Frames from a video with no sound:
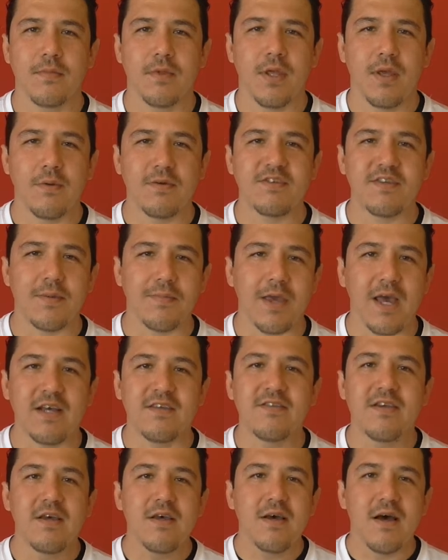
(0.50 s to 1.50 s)
Hey, what's up
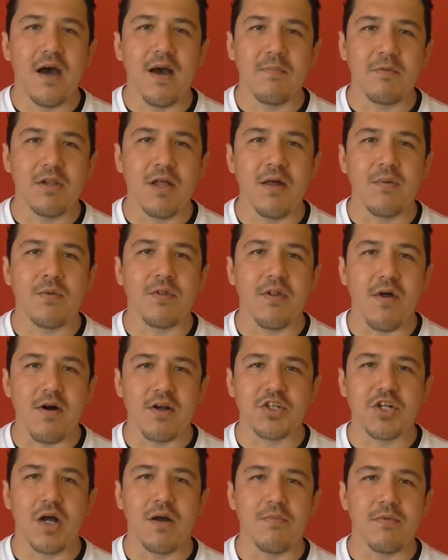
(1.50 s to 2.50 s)
guys? I'm Glenn with
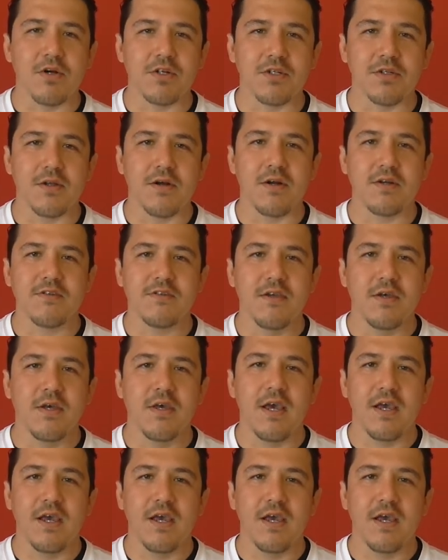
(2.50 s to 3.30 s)
Longshot Martial Arts,